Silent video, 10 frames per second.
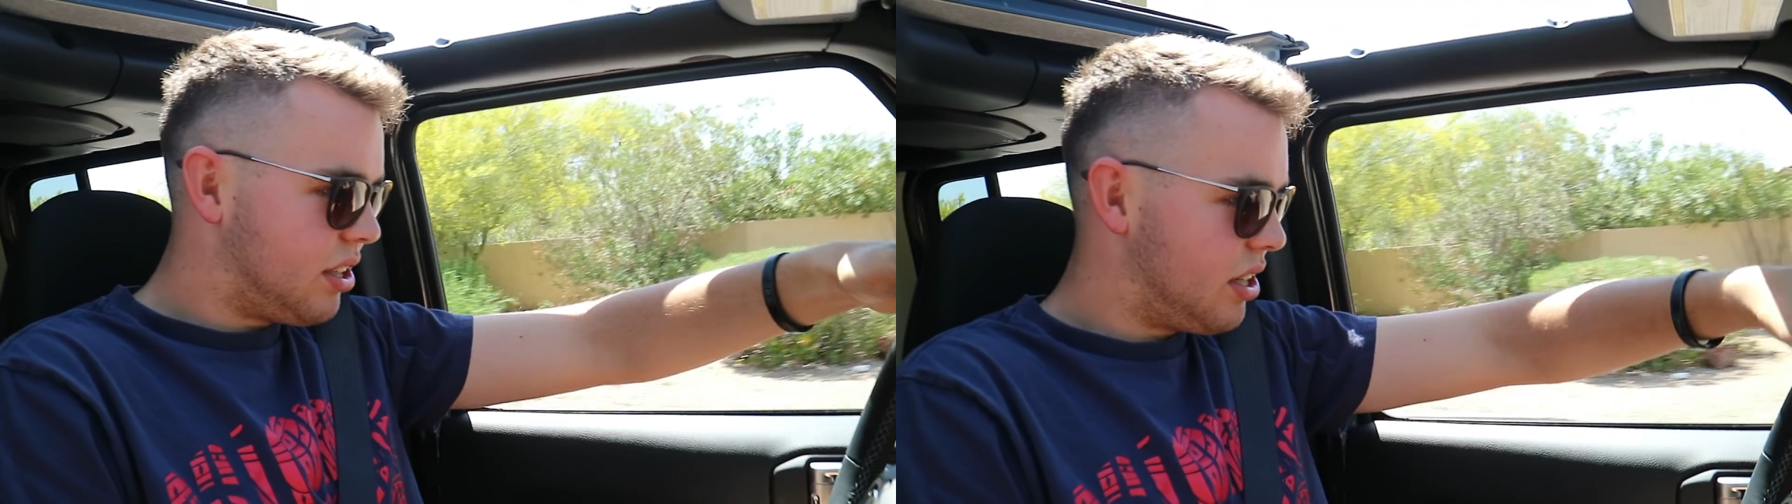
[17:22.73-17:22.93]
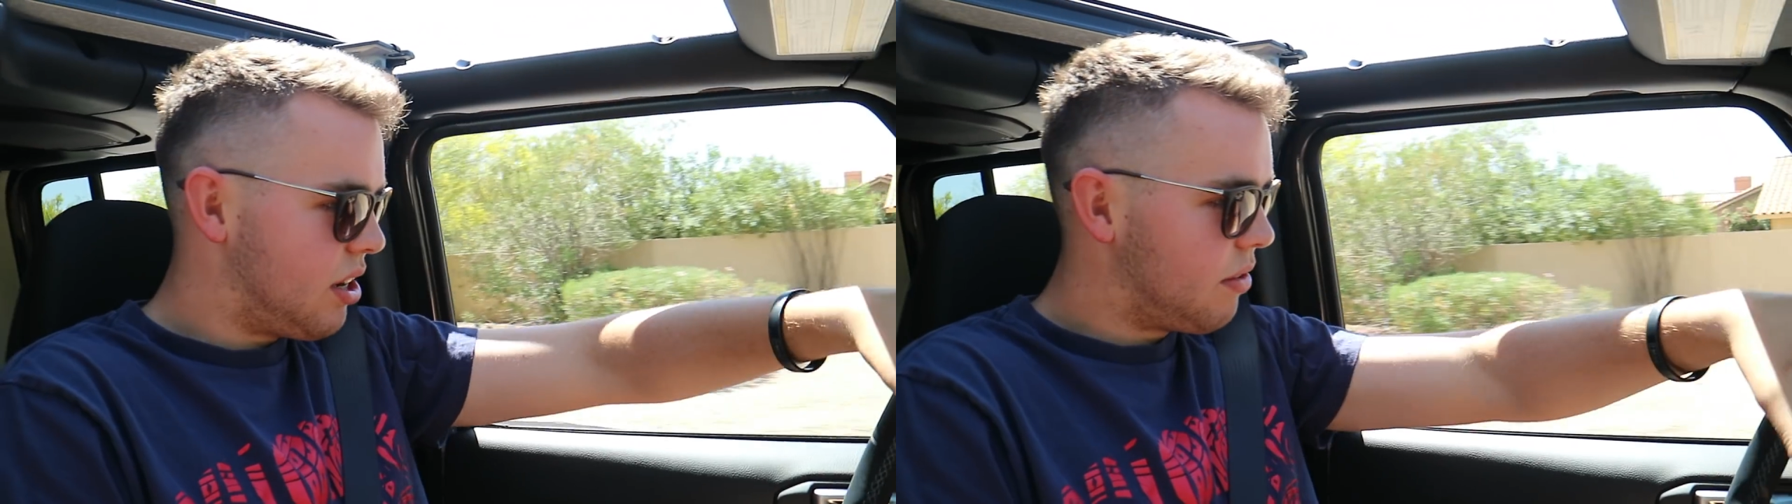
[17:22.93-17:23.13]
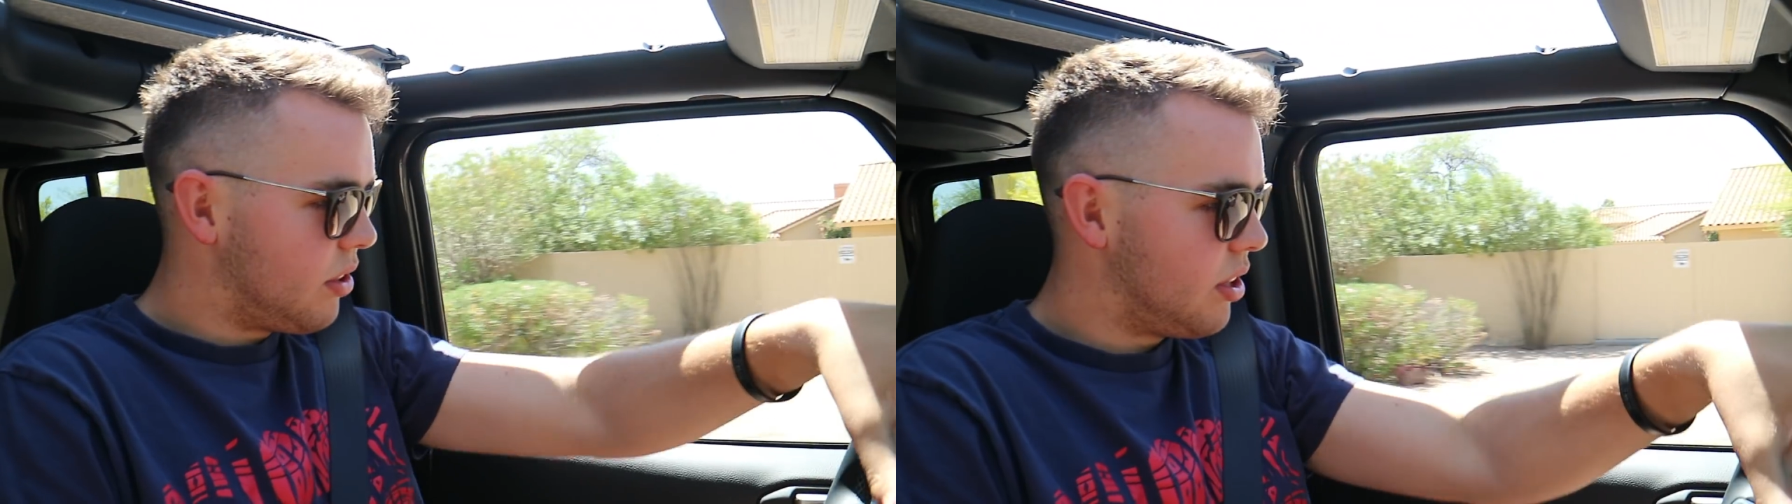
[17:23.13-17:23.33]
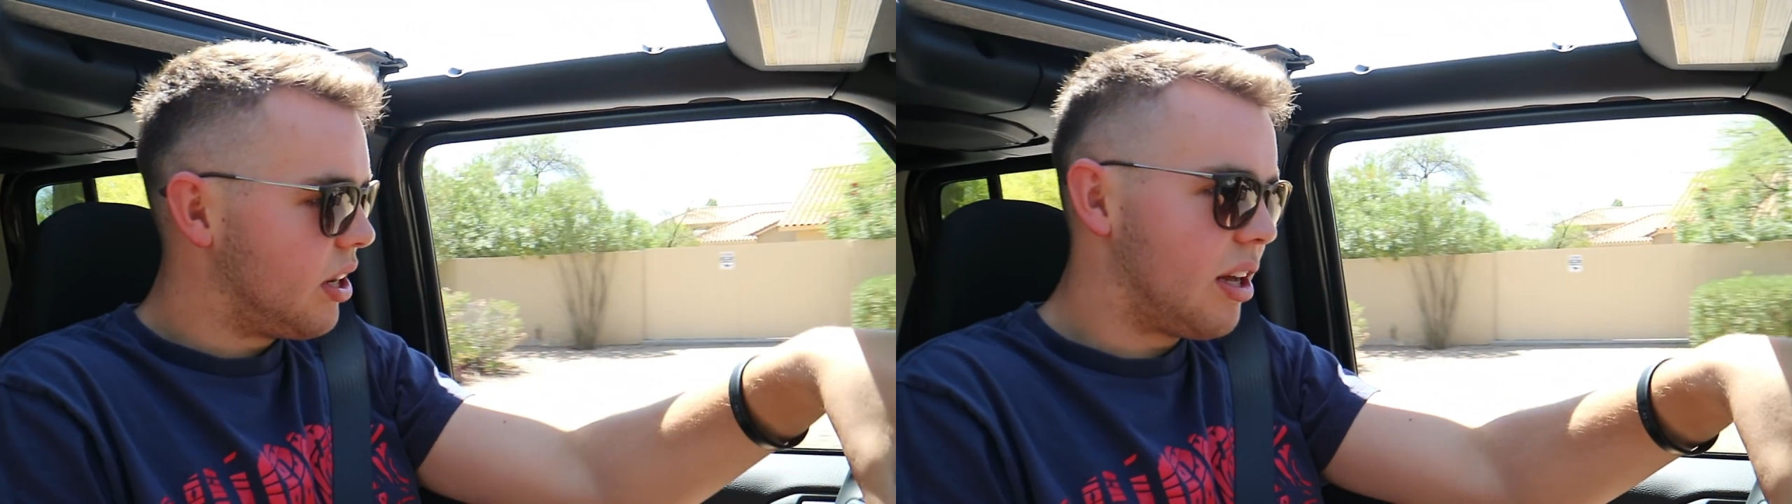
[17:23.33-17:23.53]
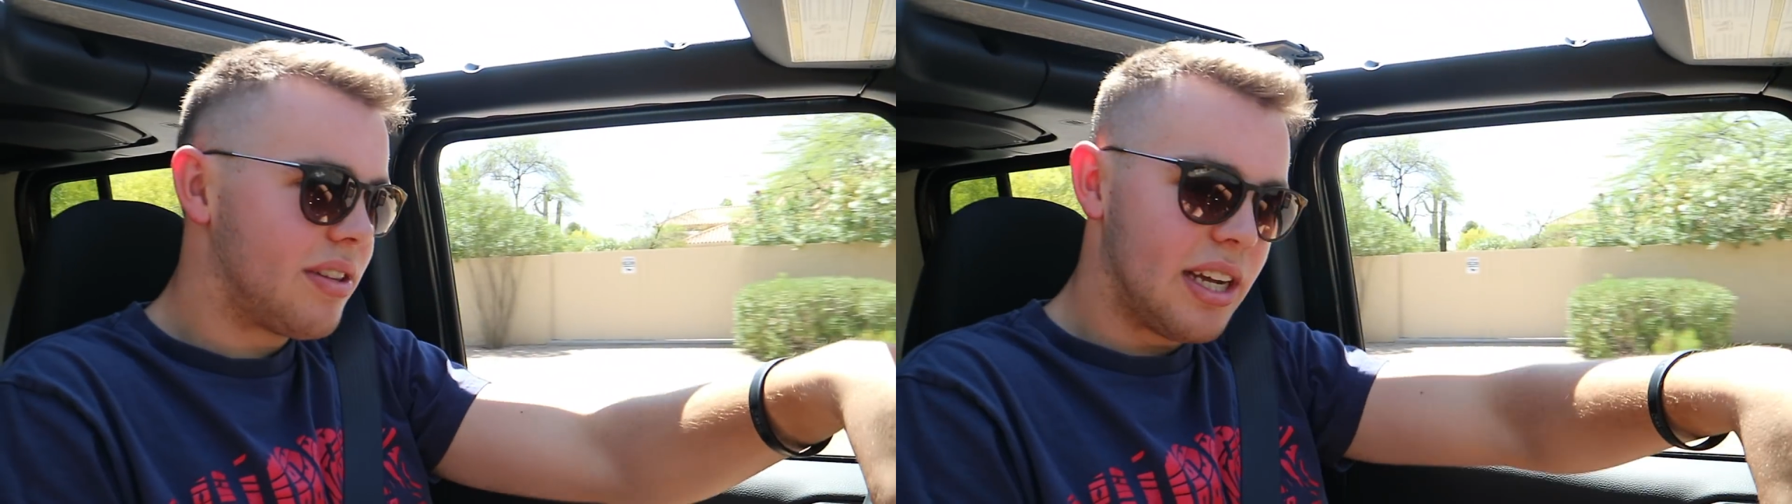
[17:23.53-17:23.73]
you know,
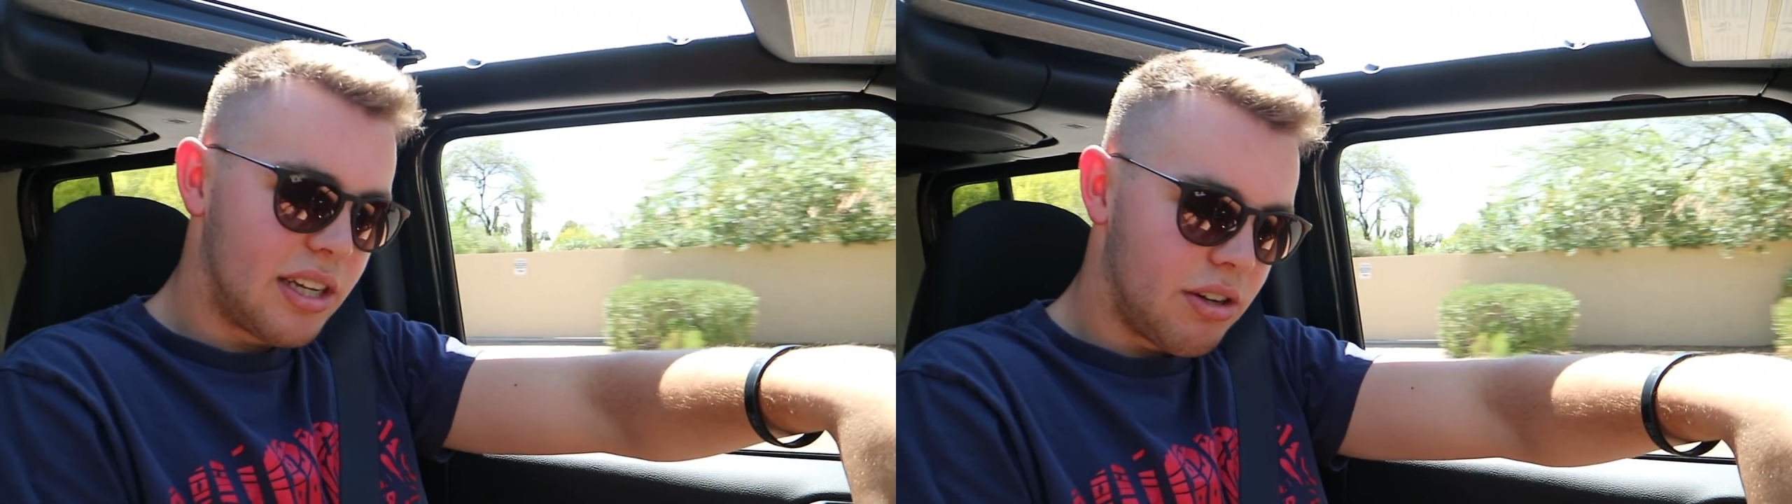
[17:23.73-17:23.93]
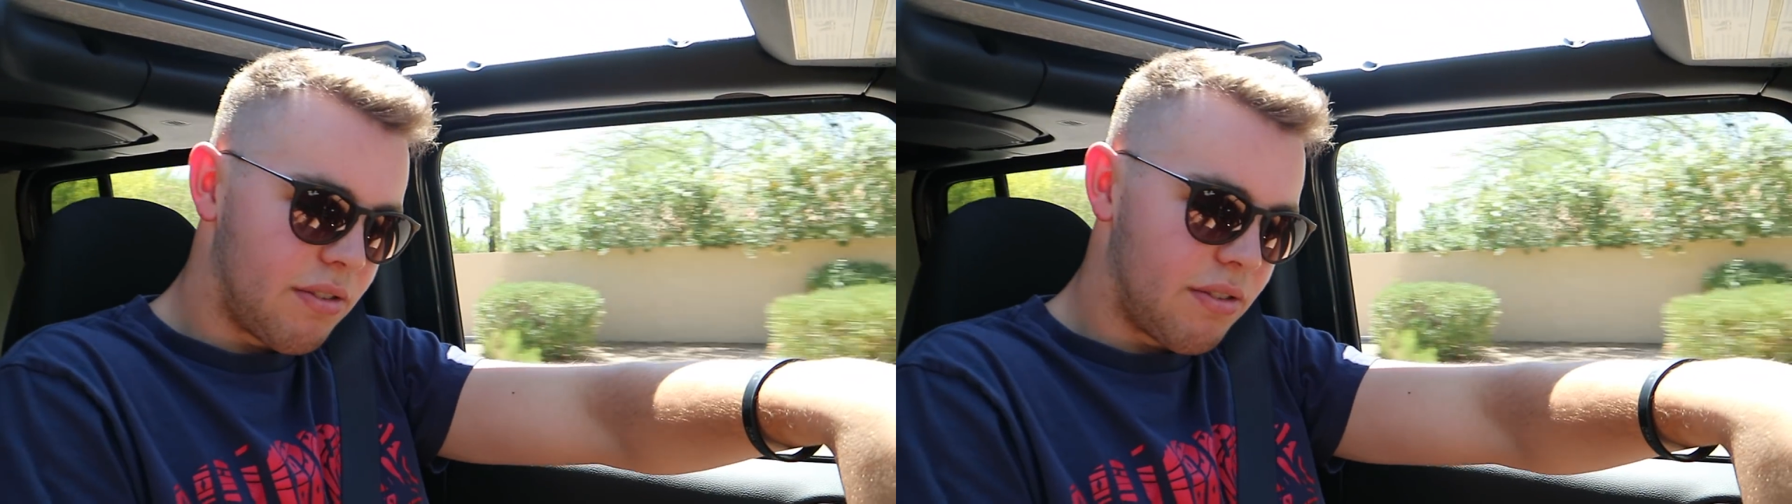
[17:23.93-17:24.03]
I'll take into